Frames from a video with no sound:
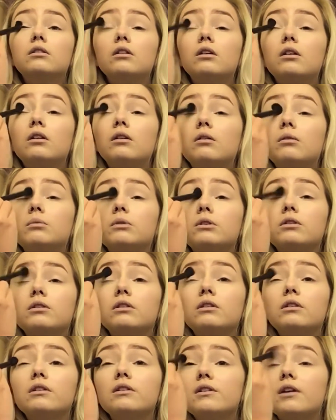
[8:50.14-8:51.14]
I'm just
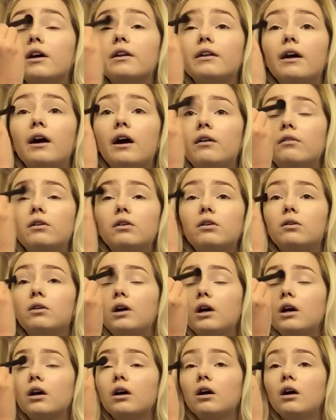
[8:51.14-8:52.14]
going to set that real
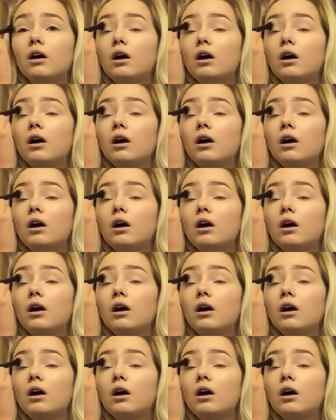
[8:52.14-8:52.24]
quick.